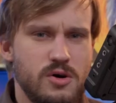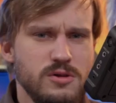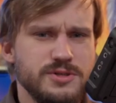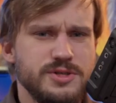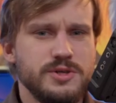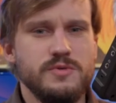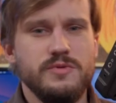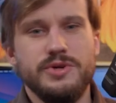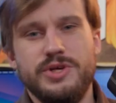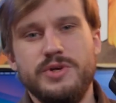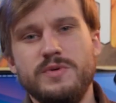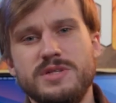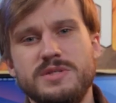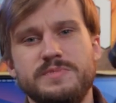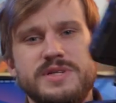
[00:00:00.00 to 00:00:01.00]
Also,
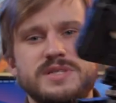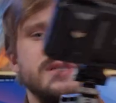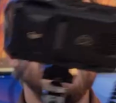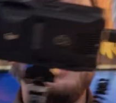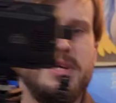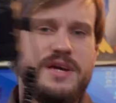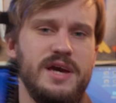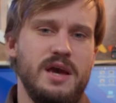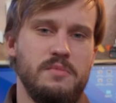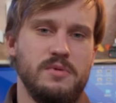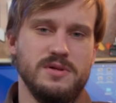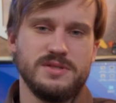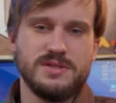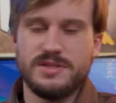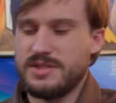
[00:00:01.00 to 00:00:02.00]
USB-C
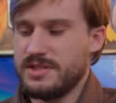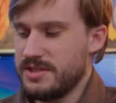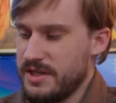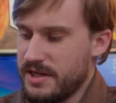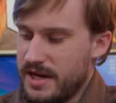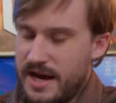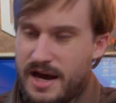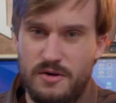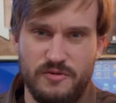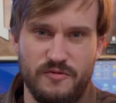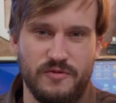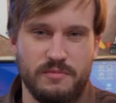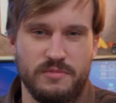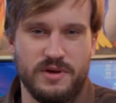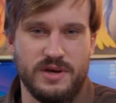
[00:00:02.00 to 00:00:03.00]
cables stick out
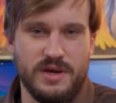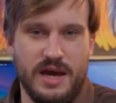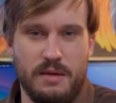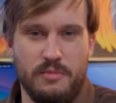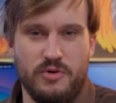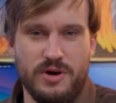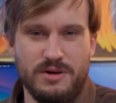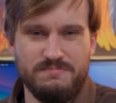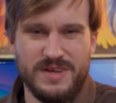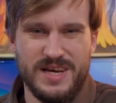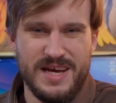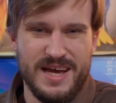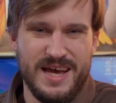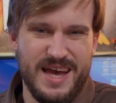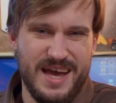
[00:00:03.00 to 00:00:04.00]
from the camera,
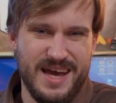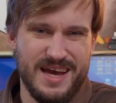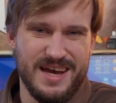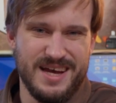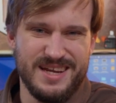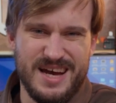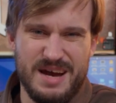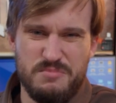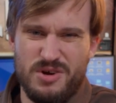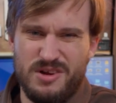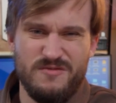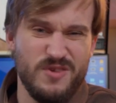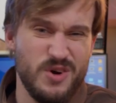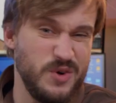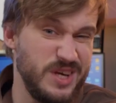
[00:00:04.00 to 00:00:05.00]
and I'm
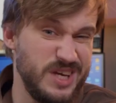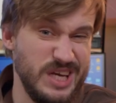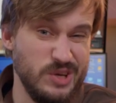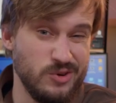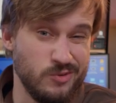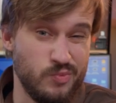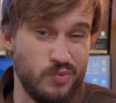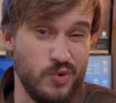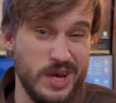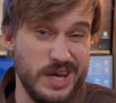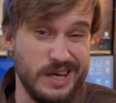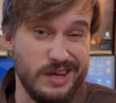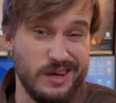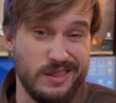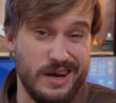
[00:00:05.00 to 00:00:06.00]
not very keen on
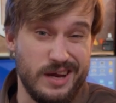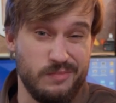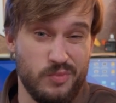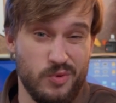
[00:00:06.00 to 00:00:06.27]
breaking that